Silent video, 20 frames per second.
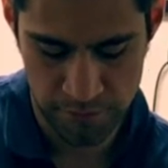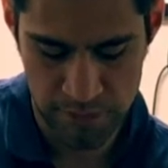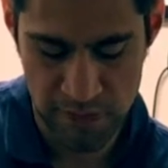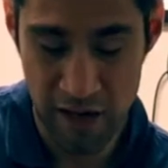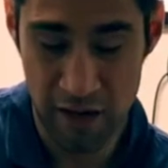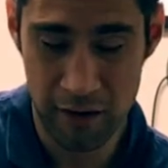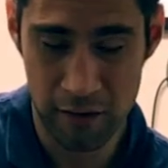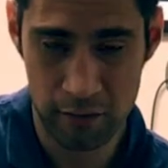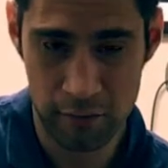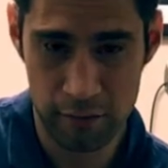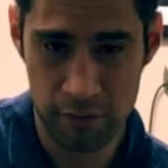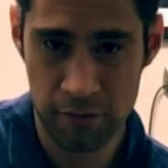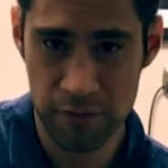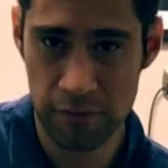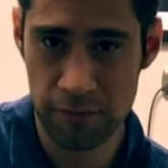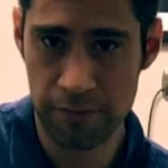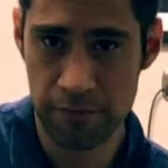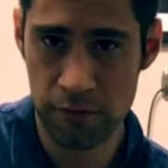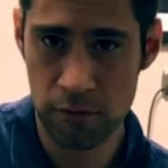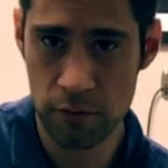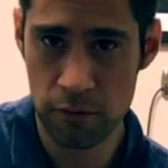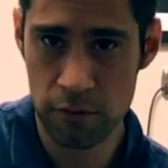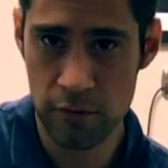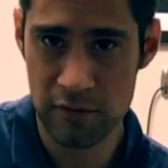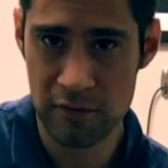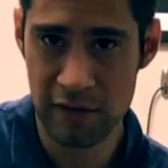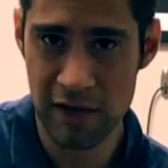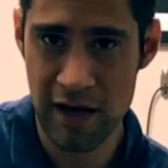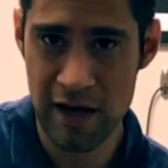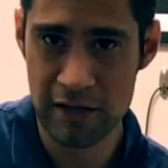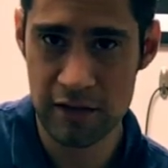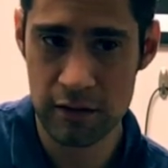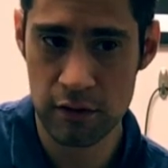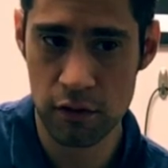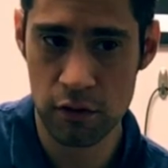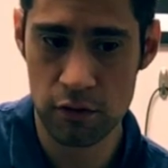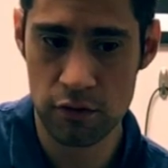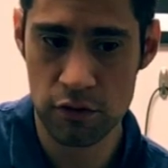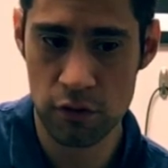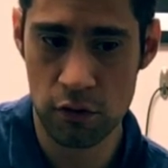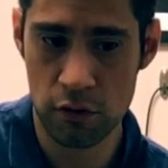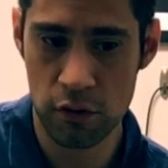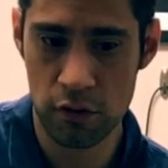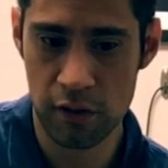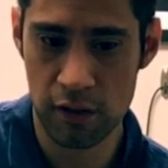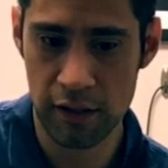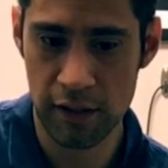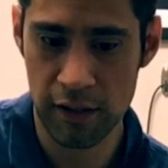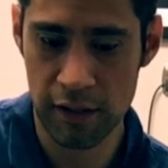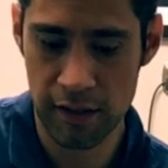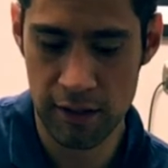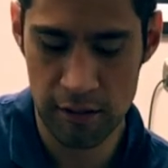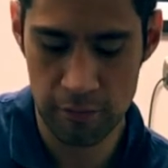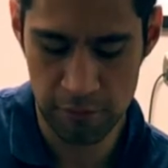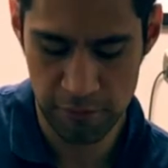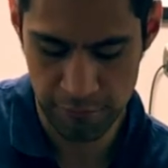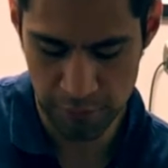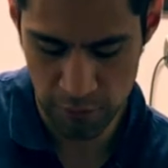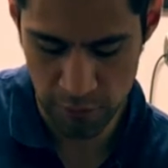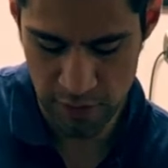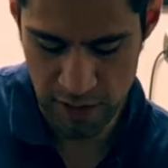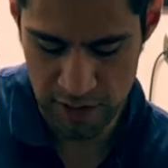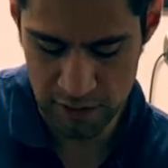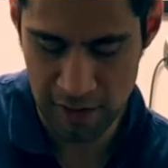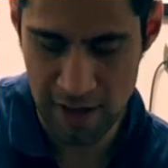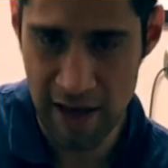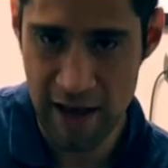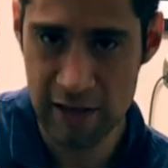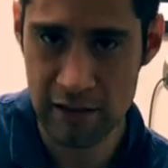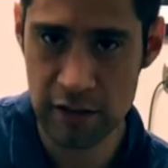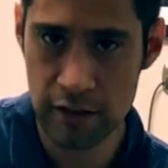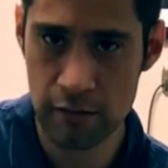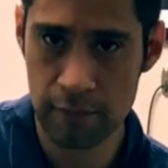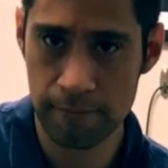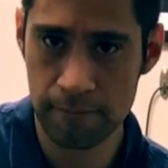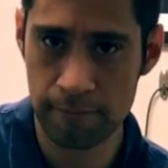Now, the few of those last notes are hard to get in before that last